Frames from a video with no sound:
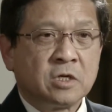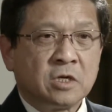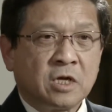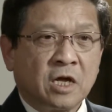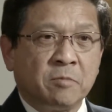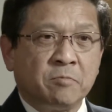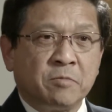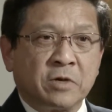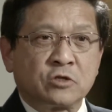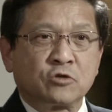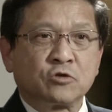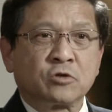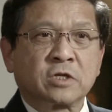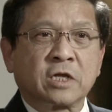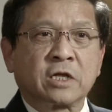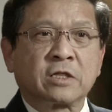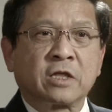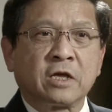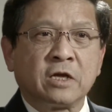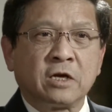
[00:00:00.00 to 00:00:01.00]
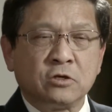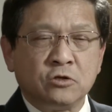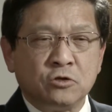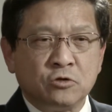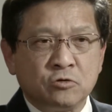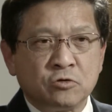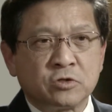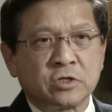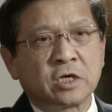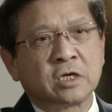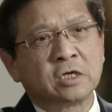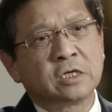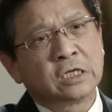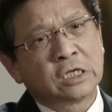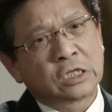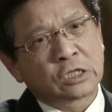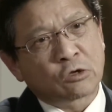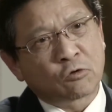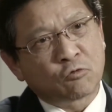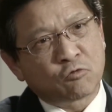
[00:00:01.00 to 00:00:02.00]
and make sure that they are using
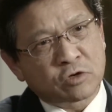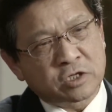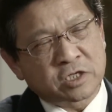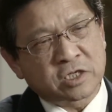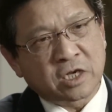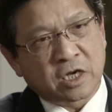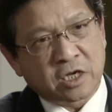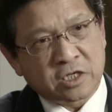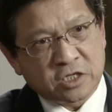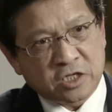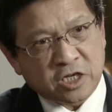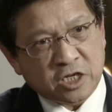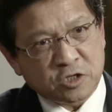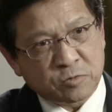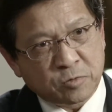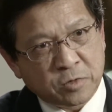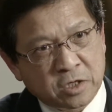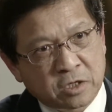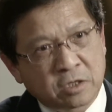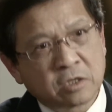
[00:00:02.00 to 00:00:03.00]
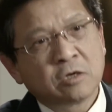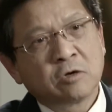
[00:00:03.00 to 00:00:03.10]
the risk assessment